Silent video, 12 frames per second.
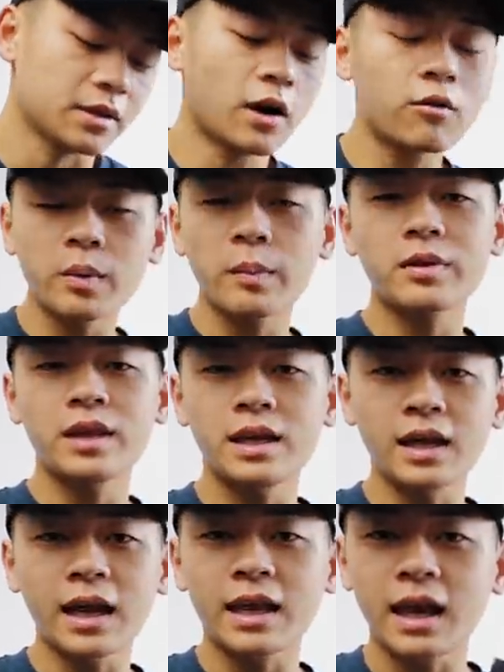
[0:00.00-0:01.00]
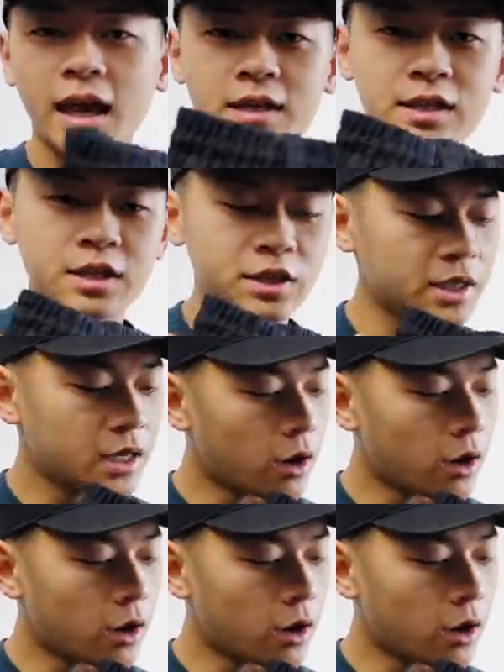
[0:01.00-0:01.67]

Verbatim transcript: Y'all remember the Nike ACG